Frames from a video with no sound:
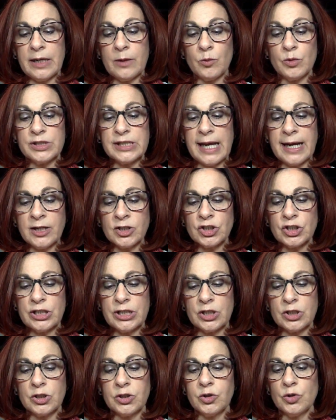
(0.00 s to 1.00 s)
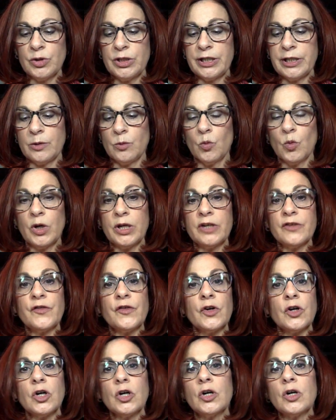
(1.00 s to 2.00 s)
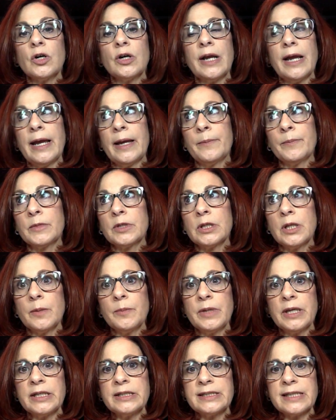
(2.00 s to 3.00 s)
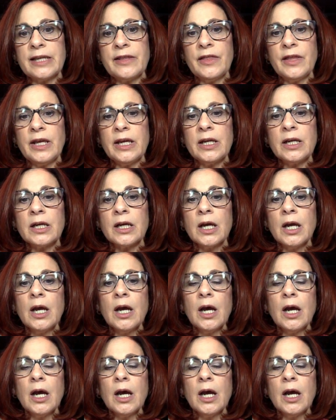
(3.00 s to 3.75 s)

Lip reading: It was actually included in one of her M Club kits, I think,